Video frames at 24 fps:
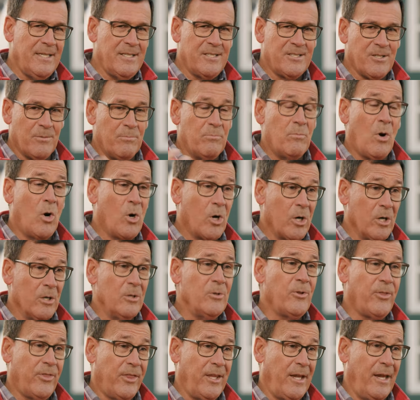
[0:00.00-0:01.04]
is a
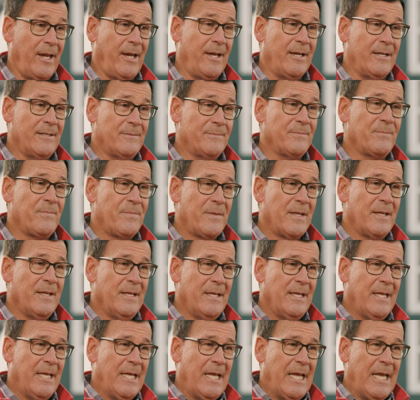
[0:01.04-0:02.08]
moral thing.
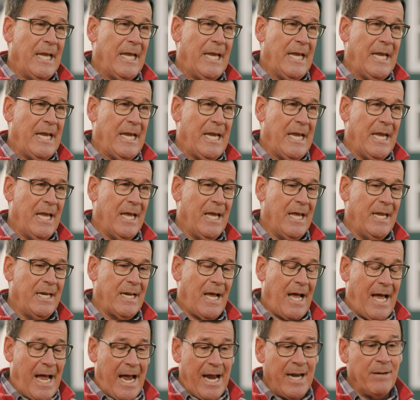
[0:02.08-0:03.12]

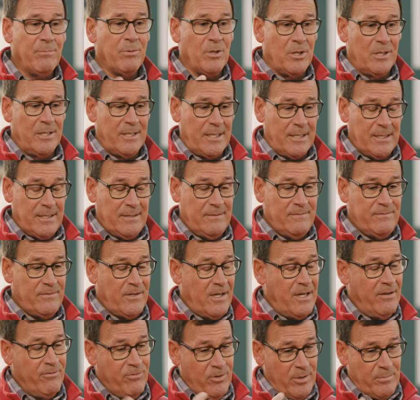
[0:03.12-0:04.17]
And I believe
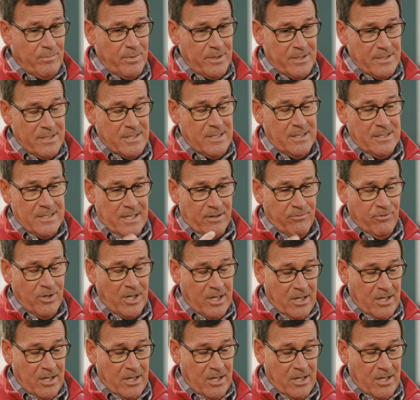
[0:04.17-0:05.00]
every business, every